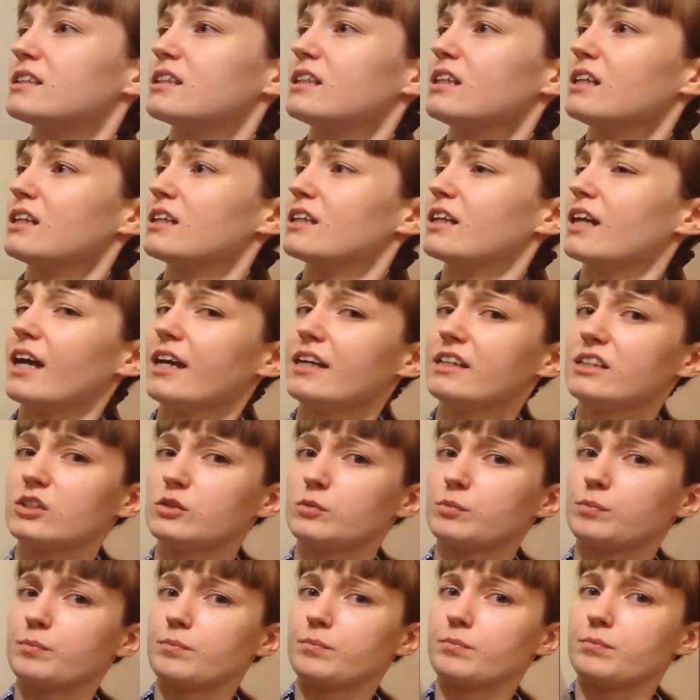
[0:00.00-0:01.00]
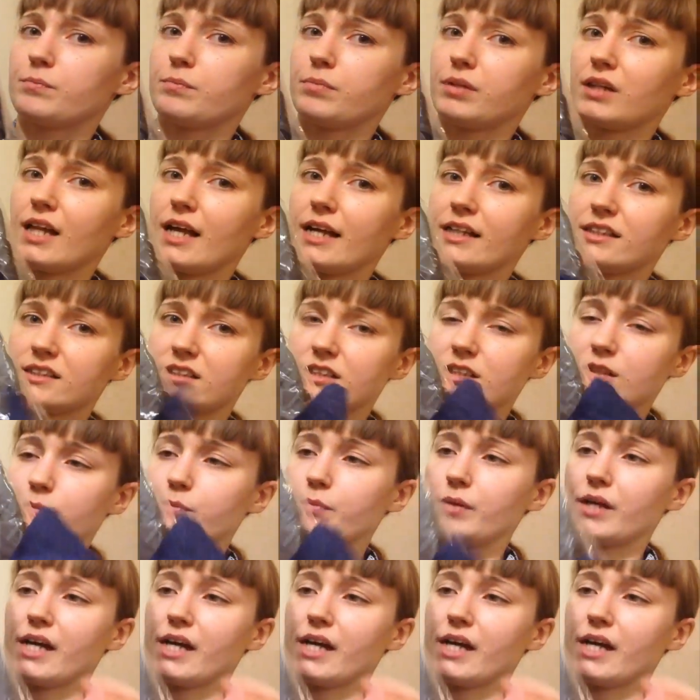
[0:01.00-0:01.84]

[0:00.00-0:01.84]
in a nice plastic